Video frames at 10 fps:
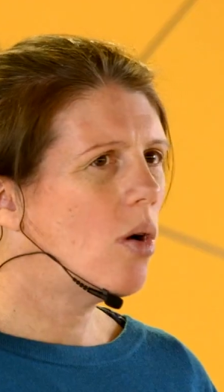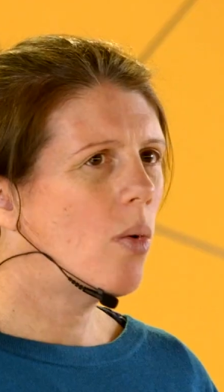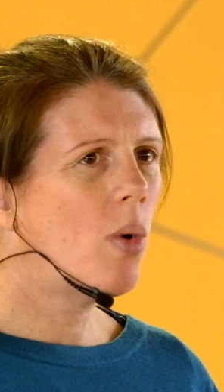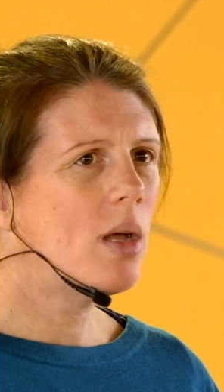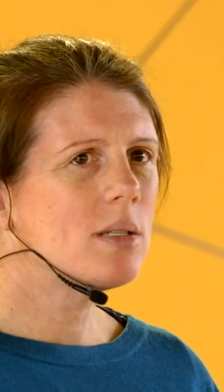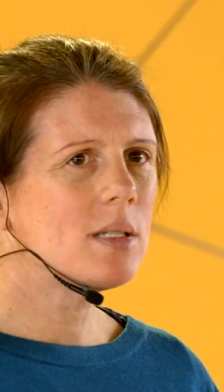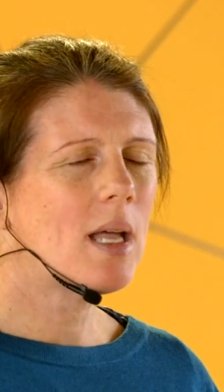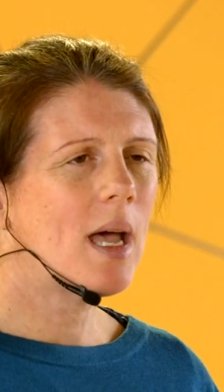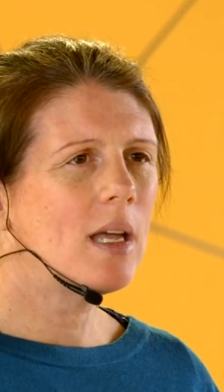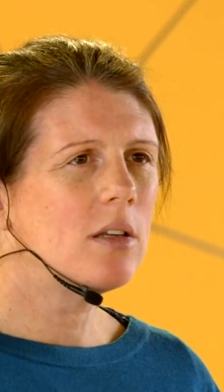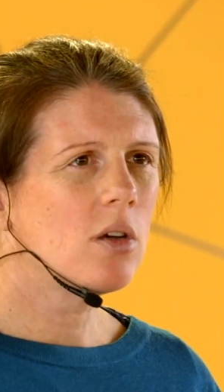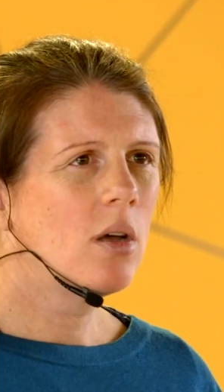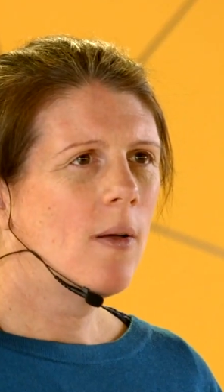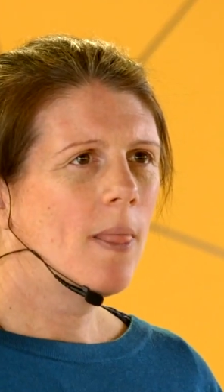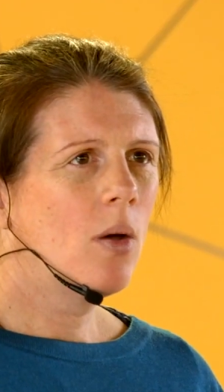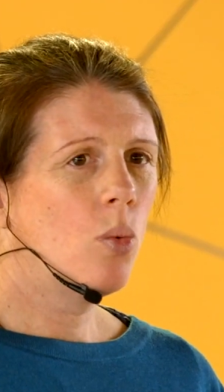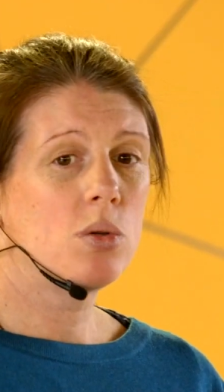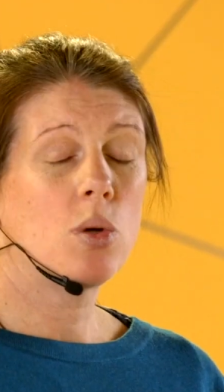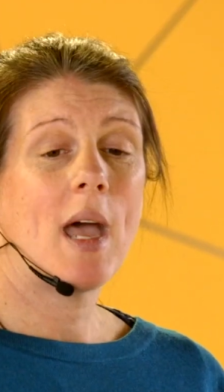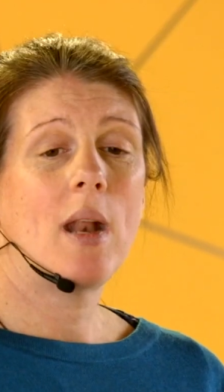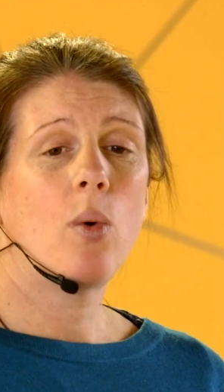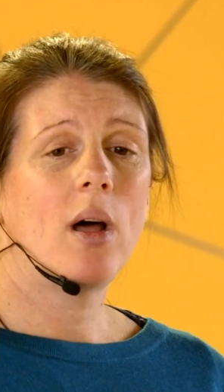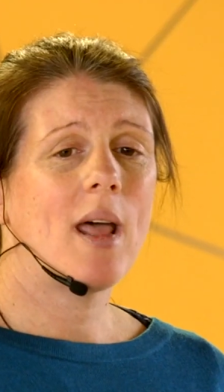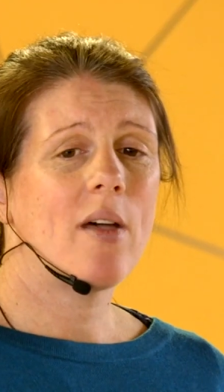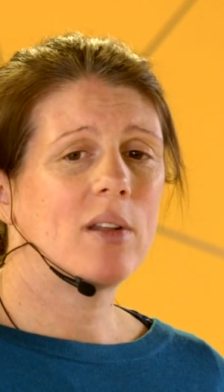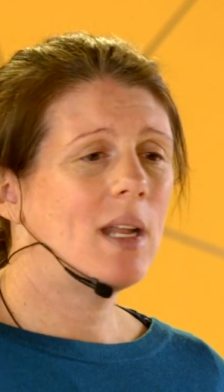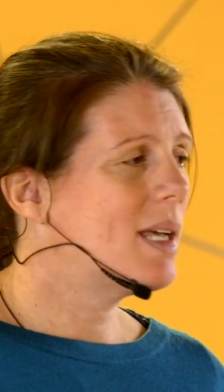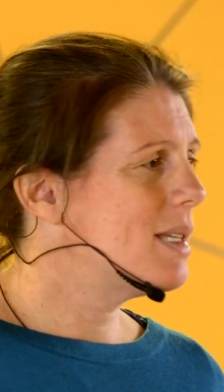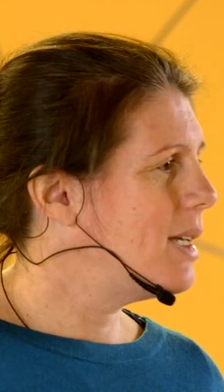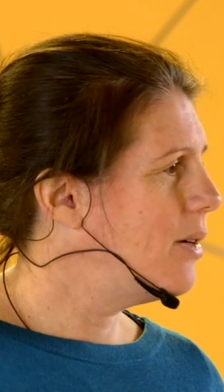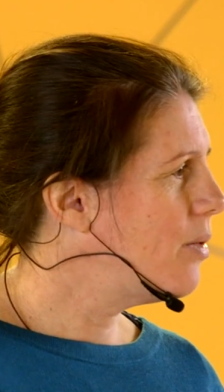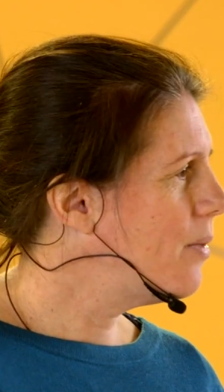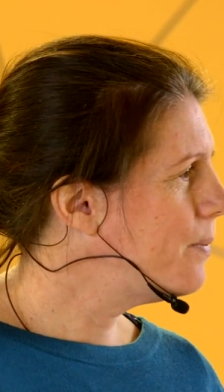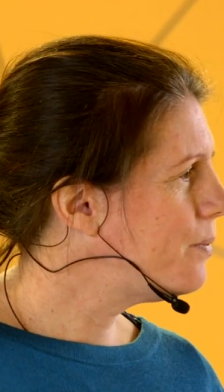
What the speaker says: not at one stage was anyone ever negative.